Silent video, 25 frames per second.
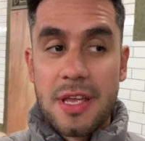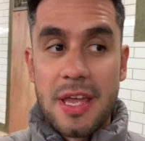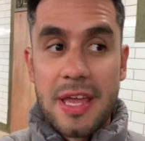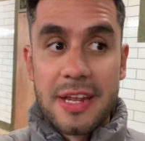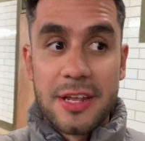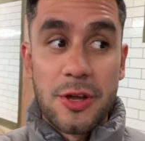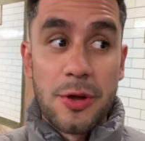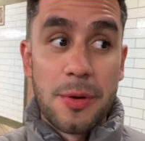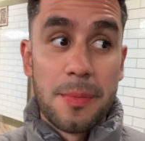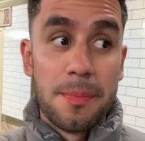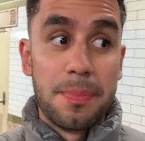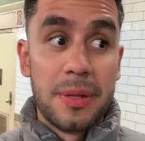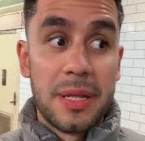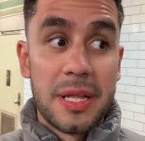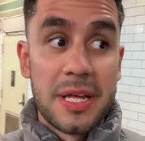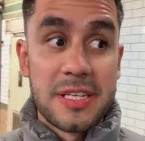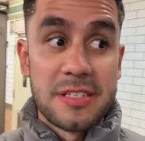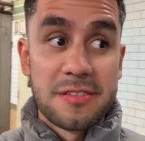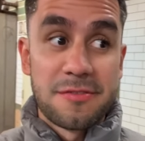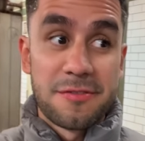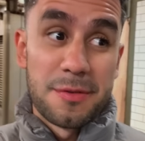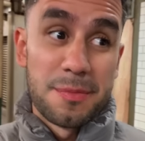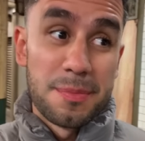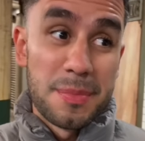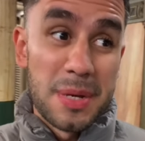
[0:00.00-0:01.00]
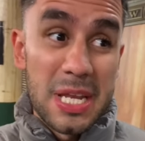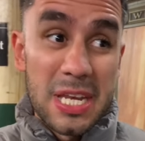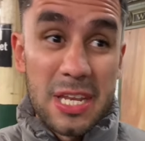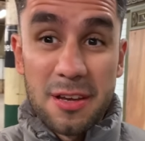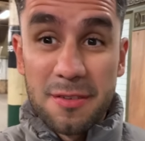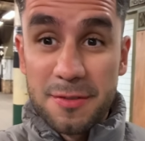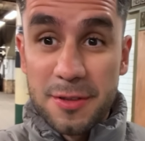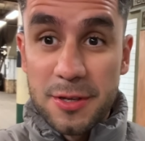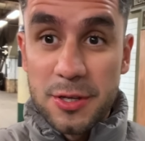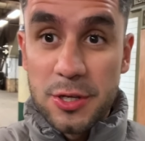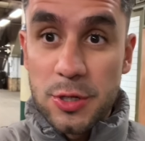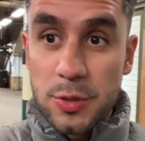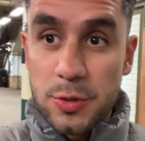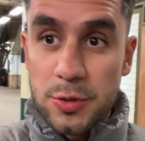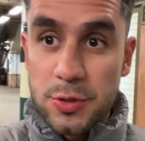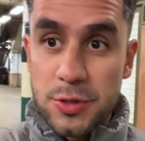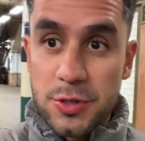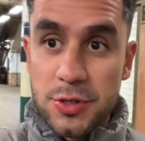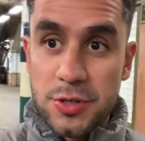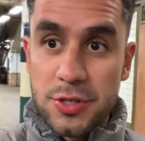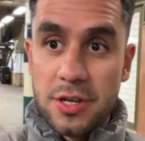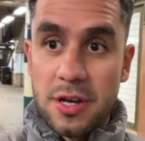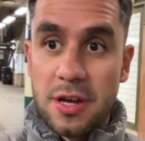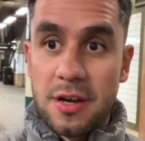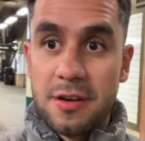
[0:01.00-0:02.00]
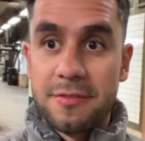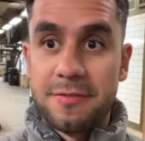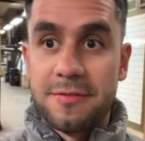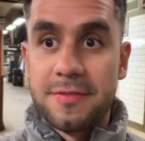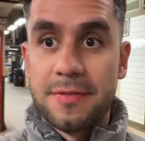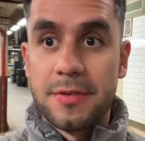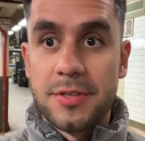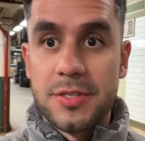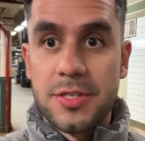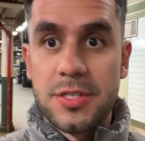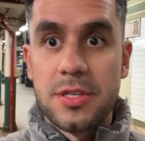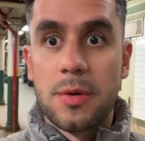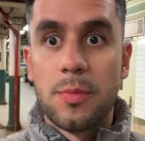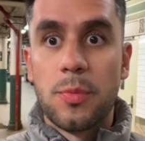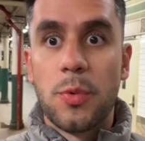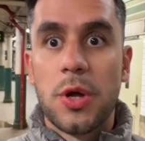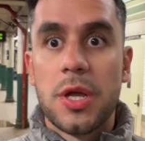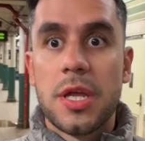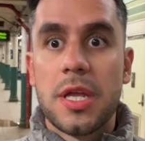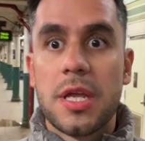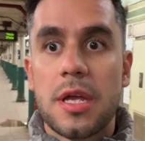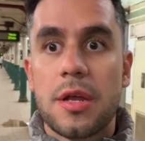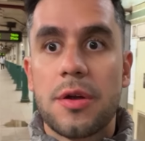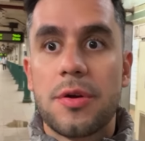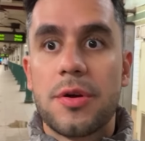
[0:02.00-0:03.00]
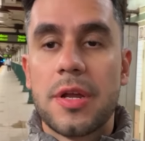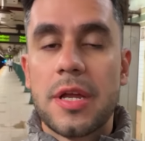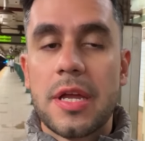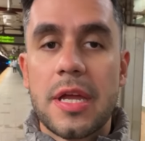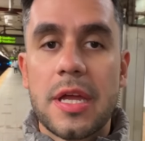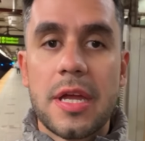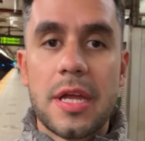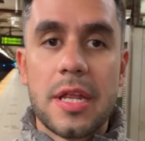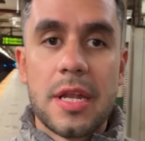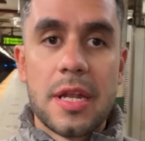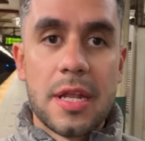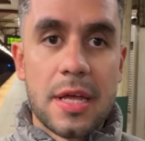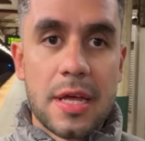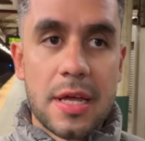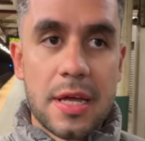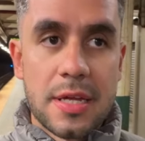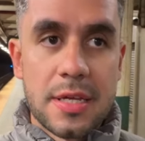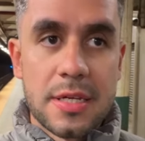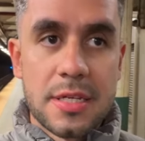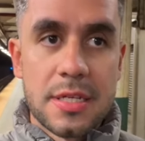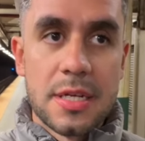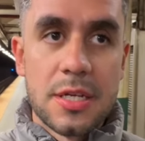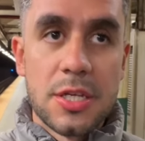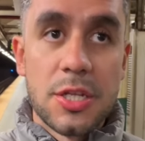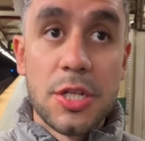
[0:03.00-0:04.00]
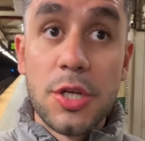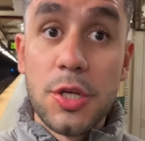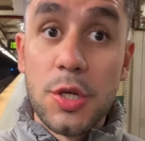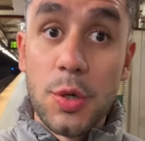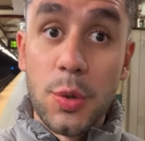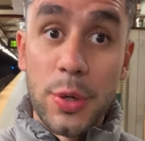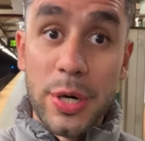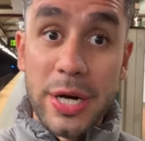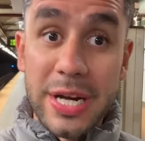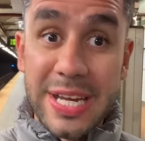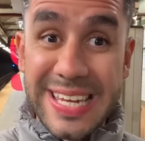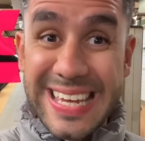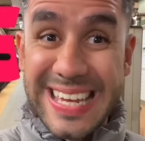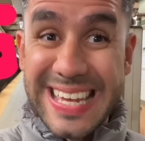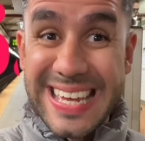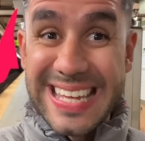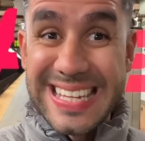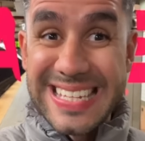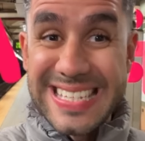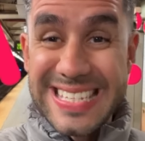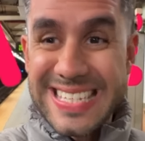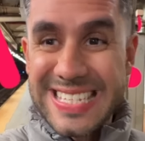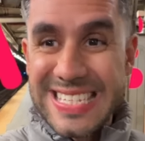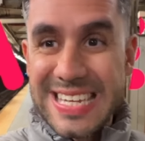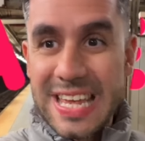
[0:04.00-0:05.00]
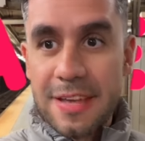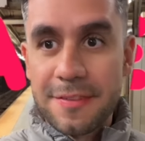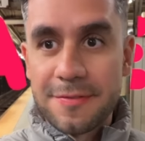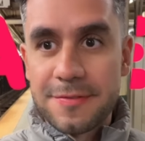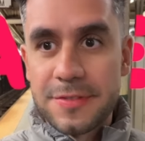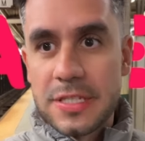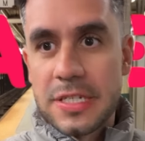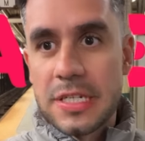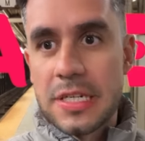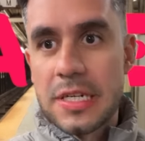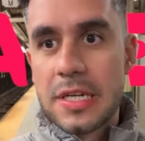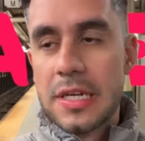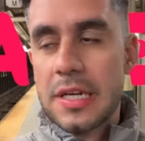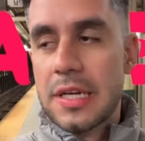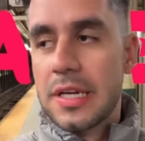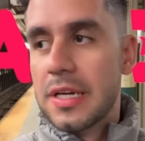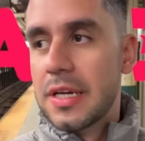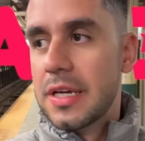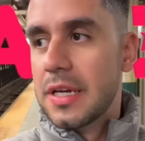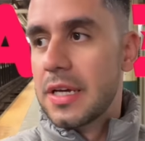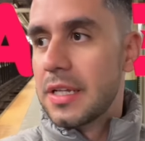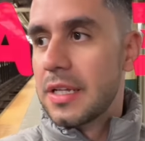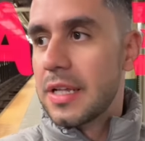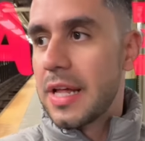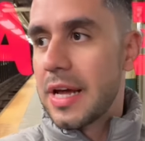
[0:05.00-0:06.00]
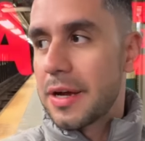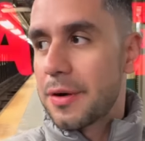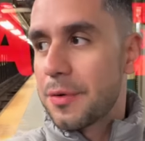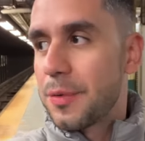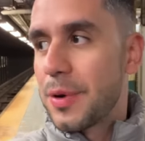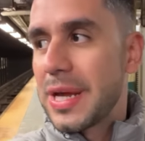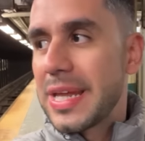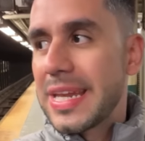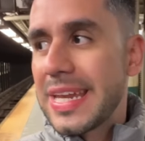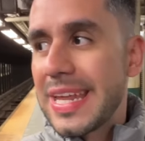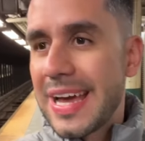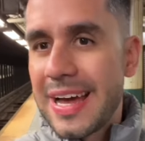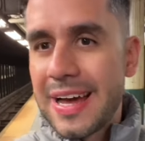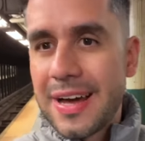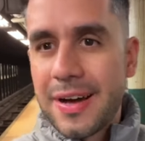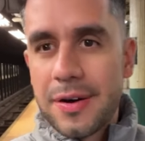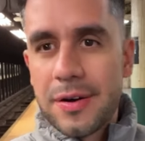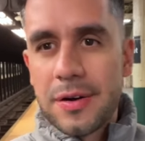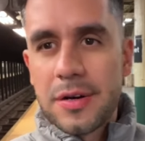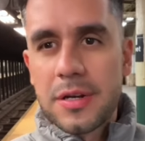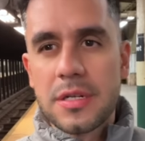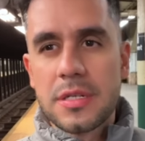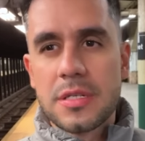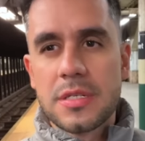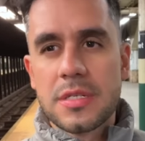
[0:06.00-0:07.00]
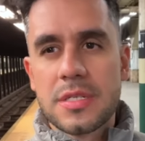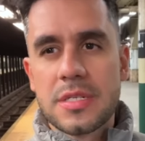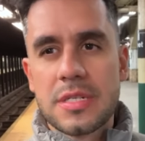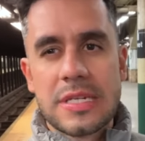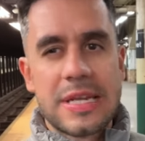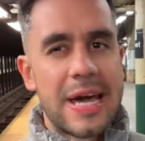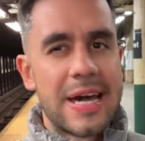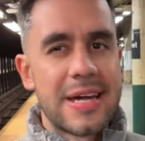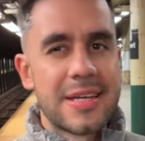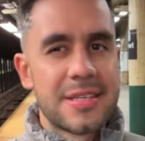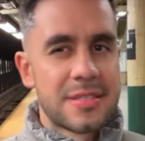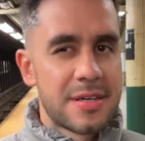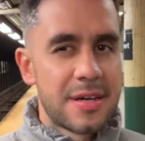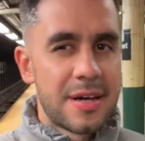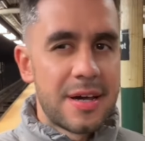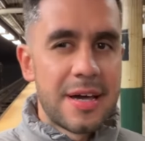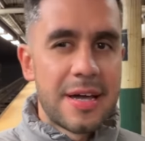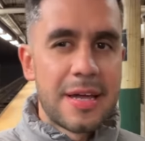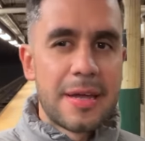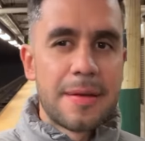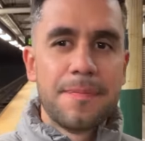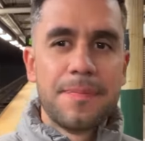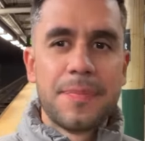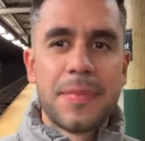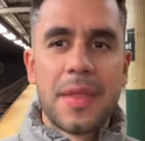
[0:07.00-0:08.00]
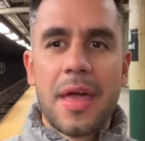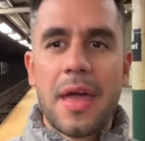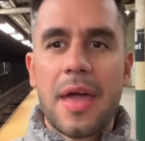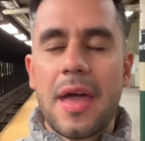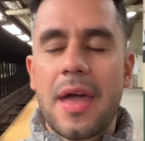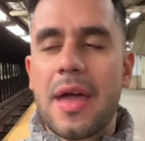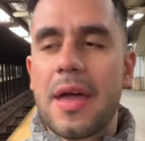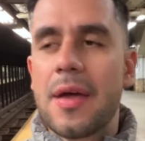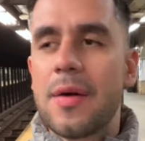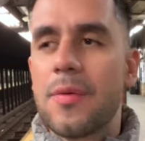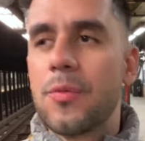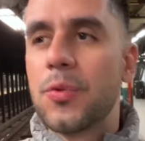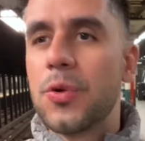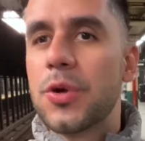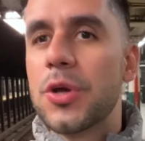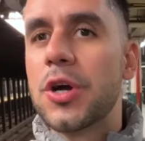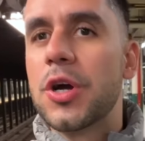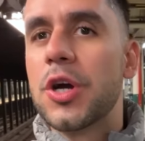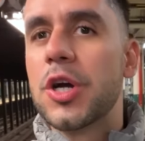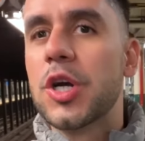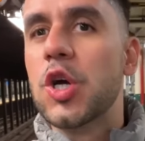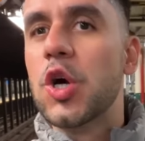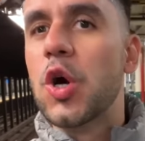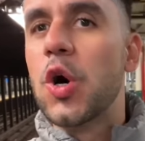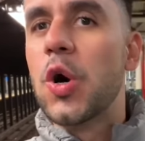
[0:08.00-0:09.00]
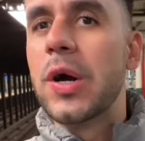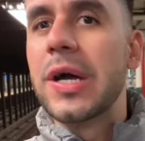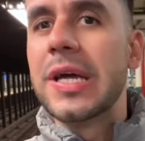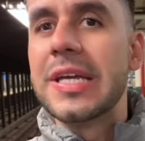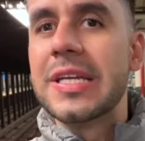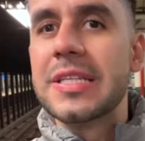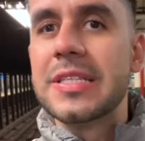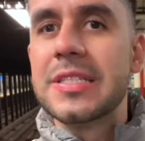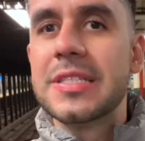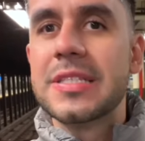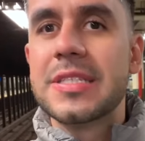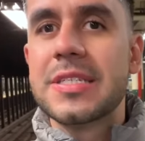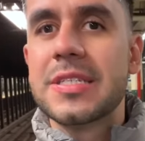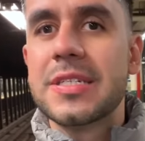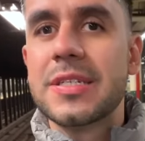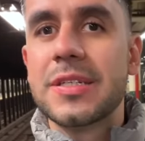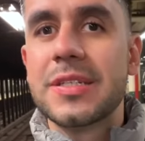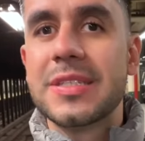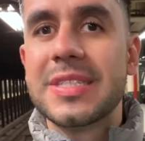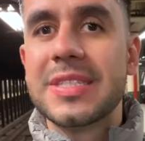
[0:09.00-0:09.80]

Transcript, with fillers: and complaints from many of the users of subway here in New York, it's safety. Like right now, it's nighttime and we are going to